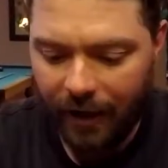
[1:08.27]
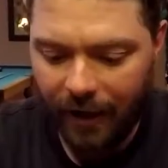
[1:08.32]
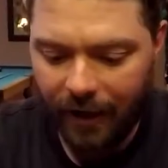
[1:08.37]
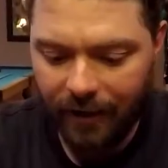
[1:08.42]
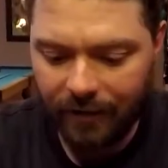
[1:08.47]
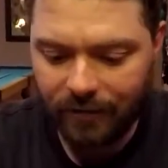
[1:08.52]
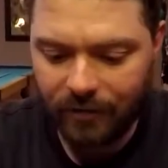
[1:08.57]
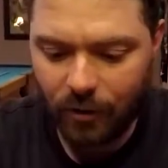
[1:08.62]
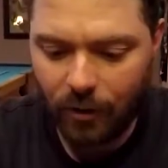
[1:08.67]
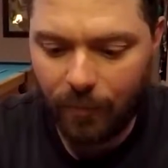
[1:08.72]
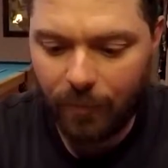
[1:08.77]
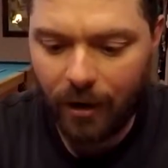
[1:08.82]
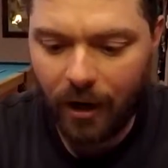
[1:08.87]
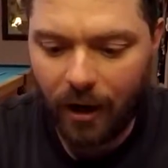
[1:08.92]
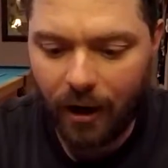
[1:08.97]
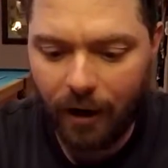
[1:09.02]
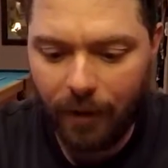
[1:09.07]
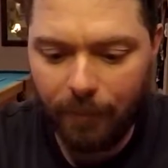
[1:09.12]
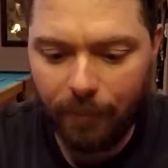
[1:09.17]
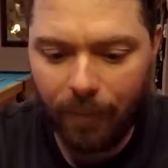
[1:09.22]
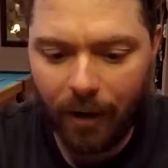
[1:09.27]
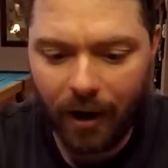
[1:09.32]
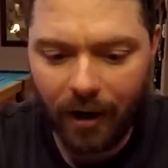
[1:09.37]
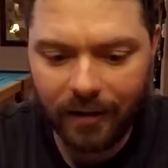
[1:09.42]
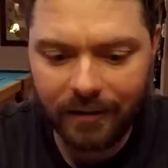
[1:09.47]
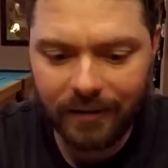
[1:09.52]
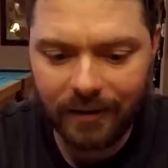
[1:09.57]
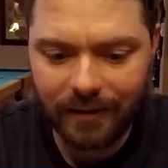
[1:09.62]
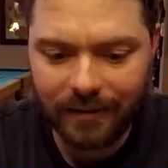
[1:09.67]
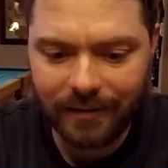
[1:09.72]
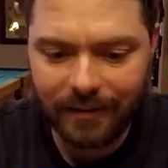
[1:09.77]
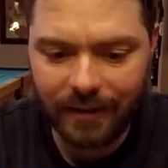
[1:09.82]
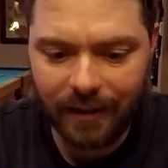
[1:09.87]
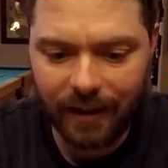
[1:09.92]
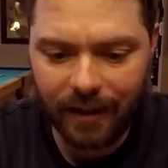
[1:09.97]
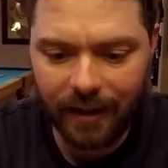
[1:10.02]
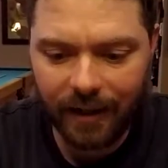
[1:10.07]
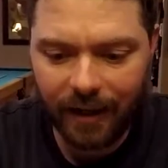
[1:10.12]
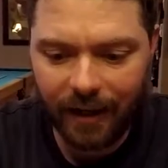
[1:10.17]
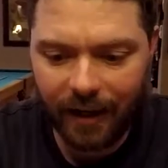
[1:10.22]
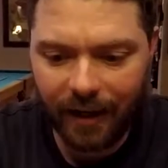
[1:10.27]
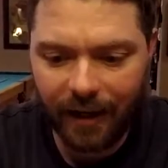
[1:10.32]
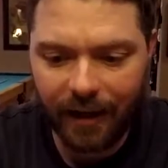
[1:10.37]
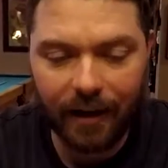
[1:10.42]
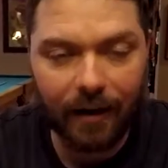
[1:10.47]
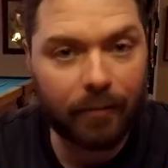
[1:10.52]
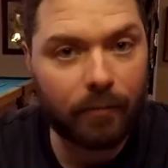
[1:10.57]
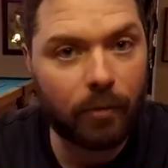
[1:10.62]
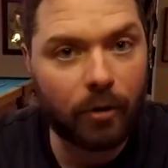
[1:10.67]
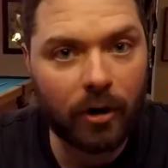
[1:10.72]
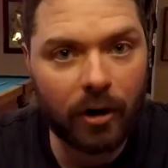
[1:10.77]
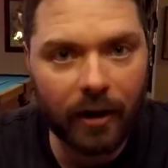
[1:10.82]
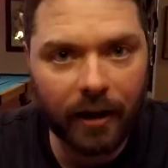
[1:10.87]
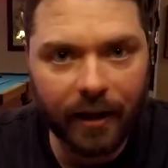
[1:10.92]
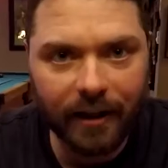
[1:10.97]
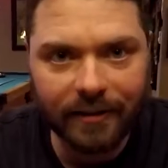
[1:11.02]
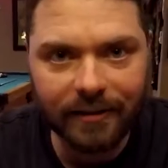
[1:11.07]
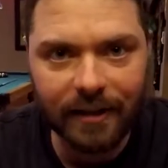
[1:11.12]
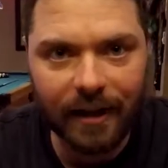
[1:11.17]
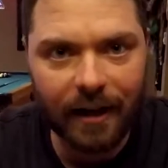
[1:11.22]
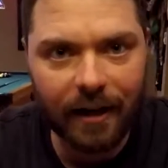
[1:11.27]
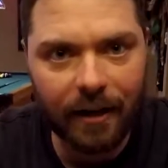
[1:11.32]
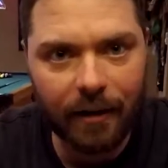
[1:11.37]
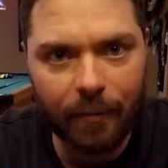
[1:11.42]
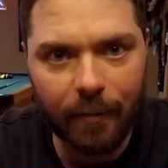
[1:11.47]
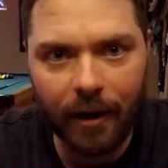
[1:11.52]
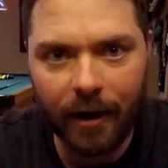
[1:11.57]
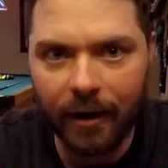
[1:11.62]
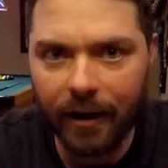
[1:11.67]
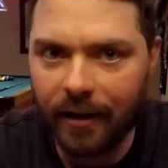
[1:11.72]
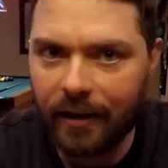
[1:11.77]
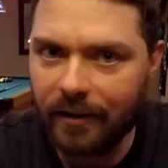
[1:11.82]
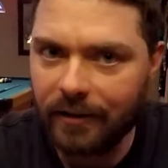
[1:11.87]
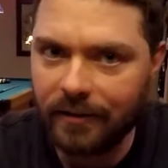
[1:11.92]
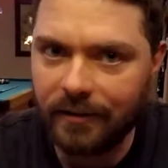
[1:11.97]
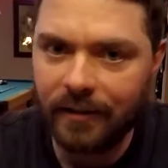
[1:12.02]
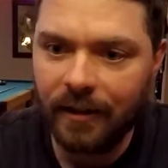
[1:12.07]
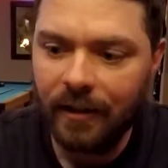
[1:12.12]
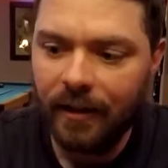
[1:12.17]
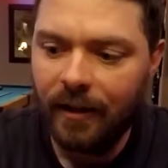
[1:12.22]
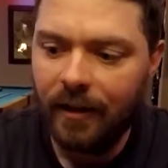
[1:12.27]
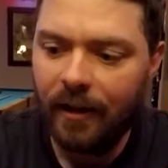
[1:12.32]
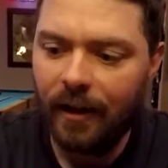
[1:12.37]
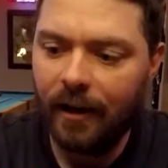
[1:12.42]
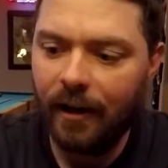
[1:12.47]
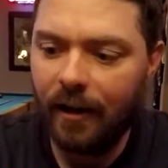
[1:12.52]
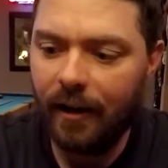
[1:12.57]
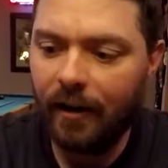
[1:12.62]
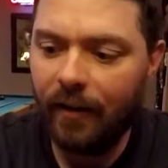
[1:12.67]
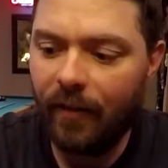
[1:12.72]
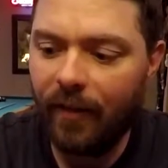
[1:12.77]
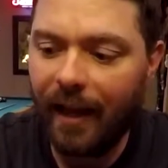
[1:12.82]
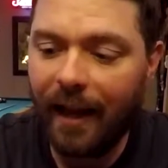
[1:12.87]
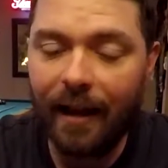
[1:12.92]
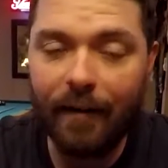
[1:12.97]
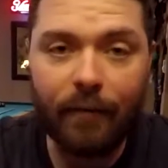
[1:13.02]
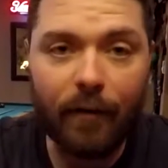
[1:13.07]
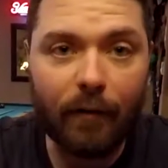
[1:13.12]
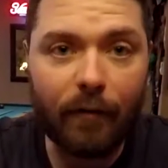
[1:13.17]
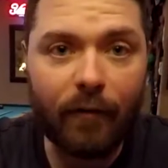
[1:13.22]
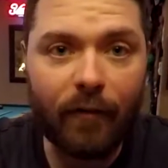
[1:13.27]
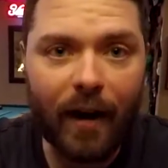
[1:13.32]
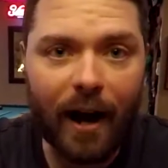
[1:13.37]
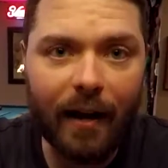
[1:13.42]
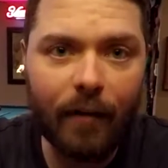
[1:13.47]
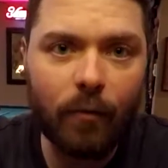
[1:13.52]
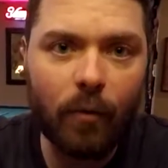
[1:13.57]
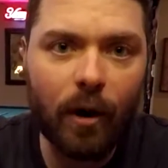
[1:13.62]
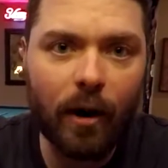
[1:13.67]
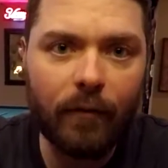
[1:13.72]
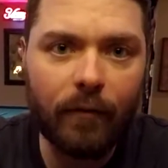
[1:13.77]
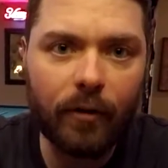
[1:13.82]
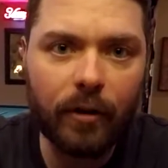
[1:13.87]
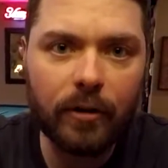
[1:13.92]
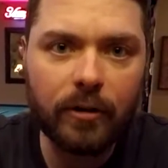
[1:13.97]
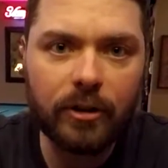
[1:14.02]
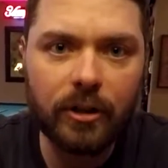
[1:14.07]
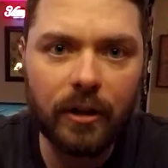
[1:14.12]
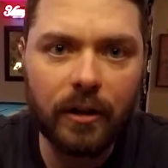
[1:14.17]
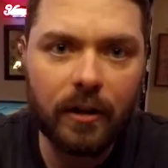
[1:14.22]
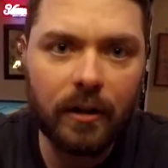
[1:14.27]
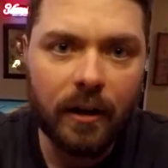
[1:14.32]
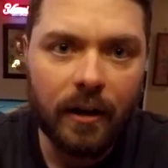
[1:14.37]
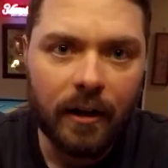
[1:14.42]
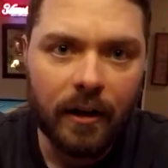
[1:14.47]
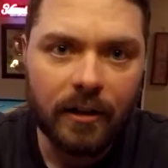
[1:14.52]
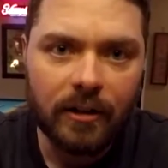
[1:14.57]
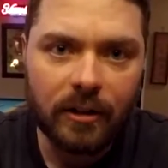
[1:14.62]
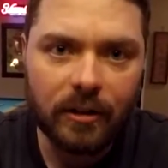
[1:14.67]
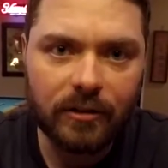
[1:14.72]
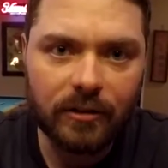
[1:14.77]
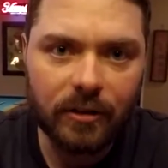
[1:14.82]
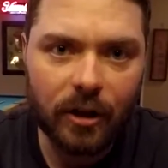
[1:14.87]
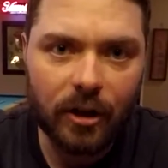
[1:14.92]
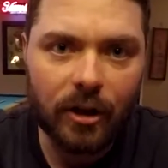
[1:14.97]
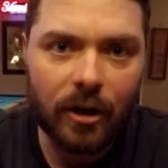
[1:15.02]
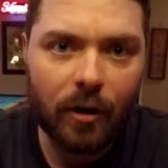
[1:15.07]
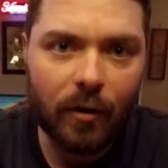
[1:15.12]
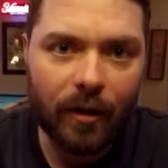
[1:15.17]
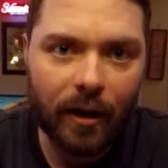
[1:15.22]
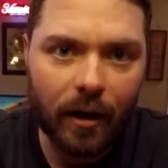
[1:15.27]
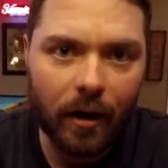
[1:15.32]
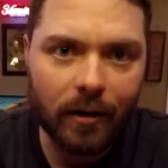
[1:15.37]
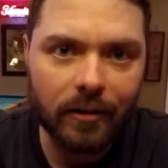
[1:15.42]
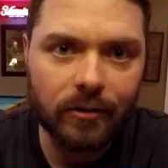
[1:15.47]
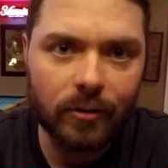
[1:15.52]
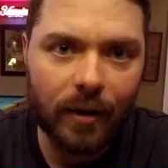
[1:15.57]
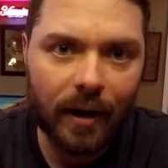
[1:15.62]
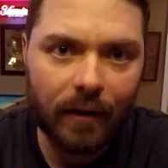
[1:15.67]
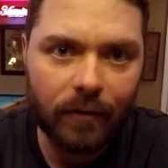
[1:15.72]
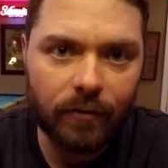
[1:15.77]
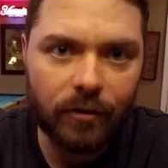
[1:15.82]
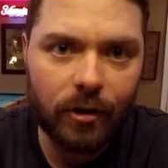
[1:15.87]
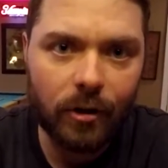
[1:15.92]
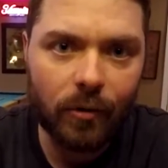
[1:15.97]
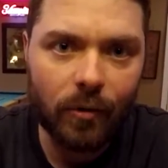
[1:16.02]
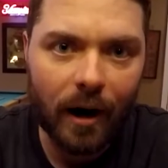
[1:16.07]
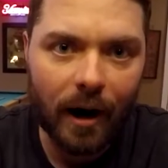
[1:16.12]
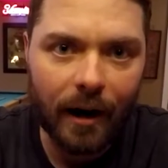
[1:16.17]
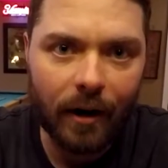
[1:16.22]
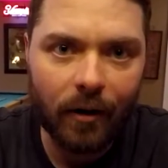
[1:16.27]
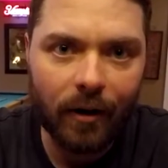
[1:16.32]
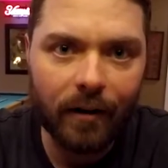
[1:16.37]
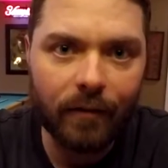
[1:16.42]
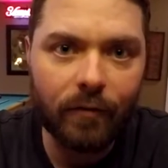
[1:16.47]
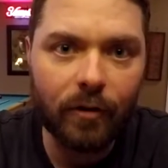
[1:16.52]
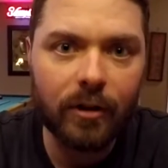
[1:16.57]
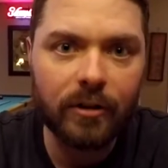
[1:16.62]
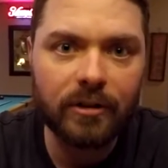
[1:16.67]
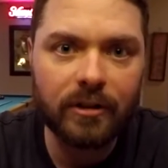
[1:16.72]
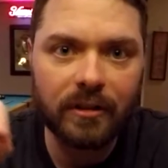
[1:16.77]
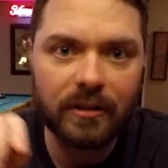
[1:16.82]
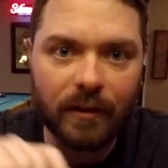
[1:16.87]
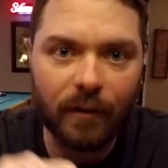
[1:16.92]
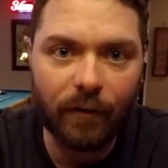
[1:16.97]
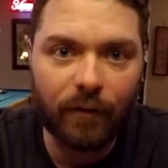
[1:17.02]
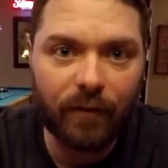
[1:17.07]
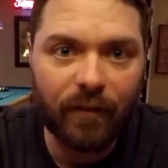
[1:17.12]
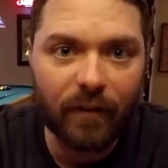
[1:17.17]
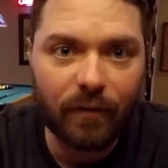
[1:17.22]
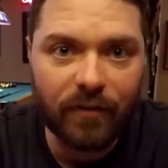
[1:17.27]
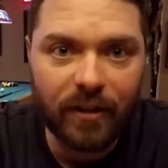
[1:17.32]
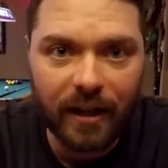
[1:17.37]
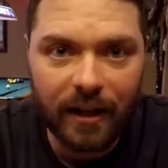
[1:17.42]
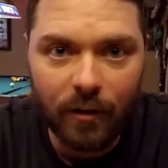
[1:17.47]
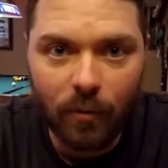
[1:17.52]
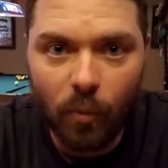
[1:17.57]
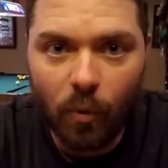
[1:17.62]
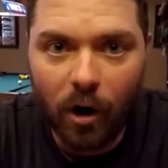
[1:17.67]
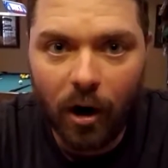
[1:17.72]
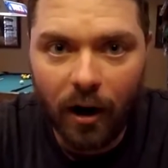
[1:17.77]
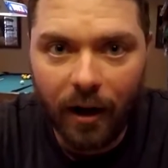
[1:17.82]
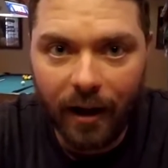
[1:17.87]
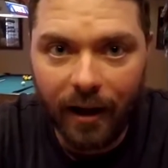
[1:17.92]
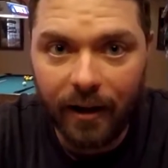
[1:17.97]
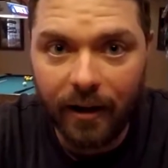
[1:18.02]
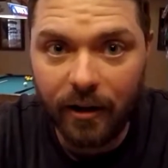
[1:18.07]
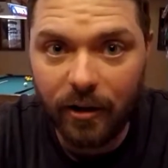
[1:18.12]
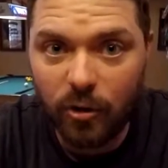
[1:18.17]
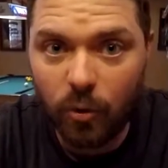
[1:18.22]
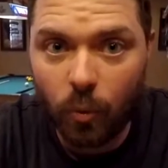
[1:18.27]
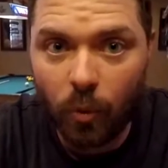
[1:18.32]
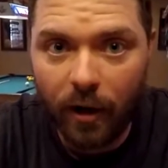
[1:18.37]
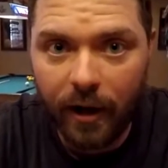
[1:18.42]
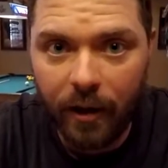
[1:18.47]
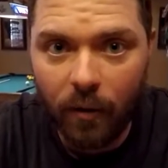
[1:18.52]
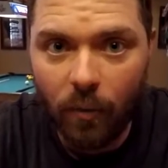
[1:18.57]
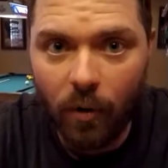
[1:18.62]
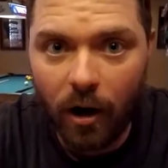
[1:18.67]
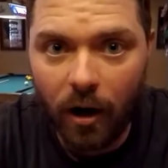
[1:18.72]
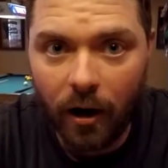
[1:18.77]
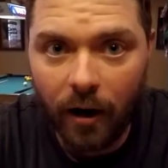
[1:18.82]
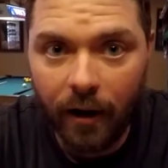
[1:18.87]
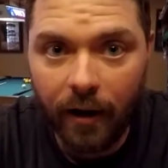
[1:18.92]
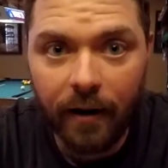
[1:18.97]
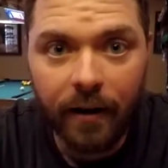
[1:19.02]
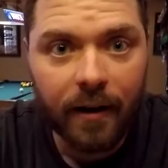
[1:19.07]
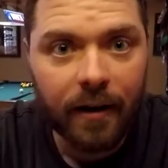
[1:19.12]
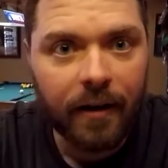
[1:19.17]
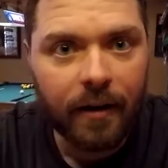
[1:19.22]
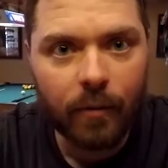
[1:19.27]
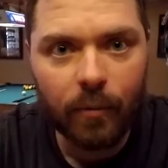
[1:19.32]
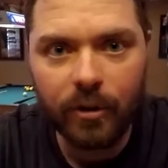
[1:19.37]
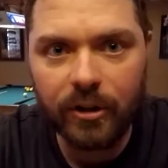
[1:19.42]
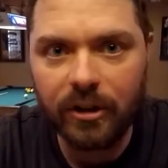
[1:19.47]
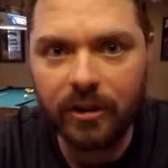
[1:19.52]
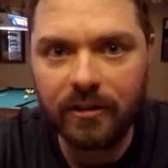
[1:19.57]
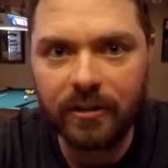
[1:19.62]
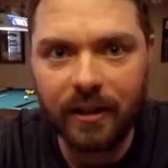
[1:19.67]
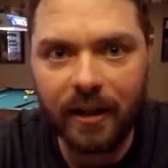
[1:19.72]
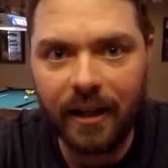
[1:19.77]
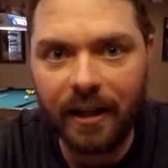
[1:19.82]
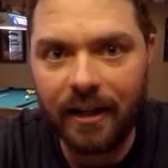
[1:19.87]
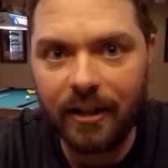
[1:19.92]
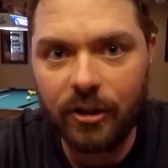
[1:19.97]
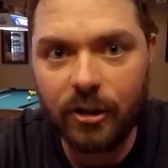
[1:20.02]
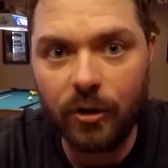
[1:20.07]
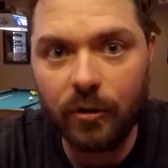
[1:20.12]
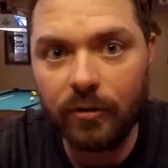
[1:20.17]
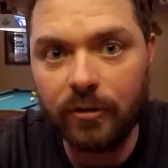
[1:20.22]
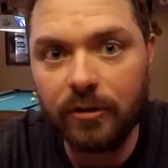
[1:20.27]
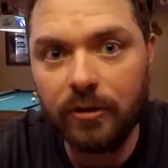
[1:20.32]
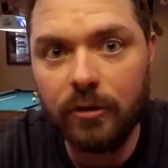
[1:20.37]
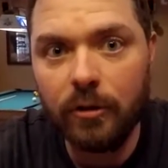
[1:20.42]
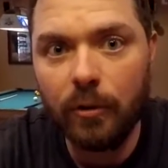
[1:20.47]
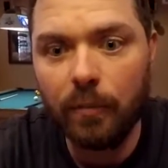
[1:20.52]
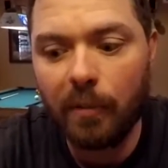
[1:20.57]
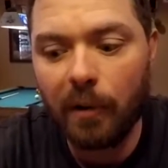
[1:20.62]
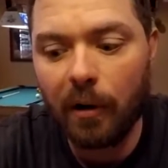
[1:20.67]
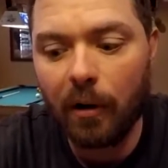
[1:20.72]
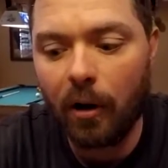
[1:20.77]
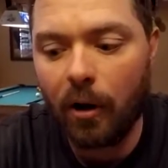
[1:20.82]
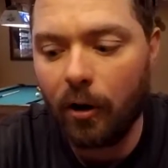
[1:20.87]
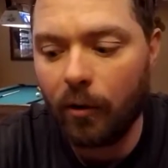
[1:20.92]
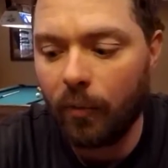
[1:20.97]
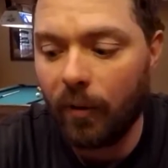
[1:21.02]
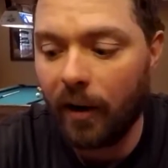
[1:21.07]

And so I'm going to unbox this thing, and I'm really excited about it because they have a 5-watt version. Just so you know, they also have two higher end versions, a 15-watt and a 20-watt, which is going to get you super long